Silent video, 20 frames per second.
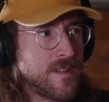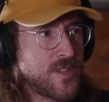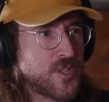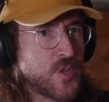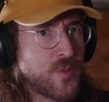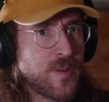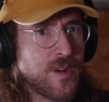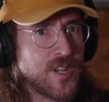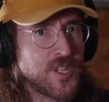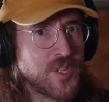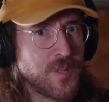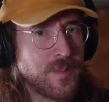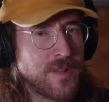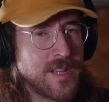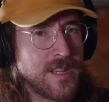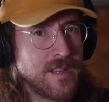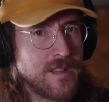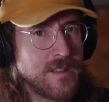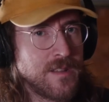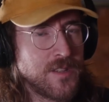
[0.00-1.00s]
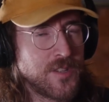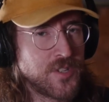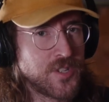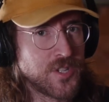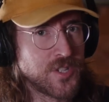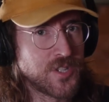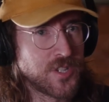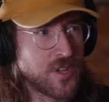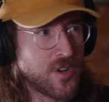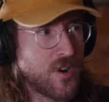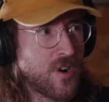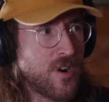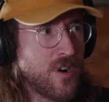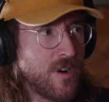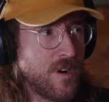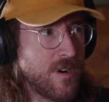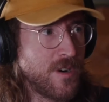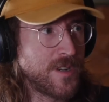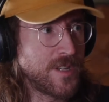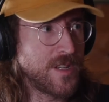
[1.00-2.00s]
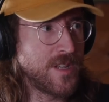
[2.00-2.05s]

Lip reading: So possibly it's just a card, and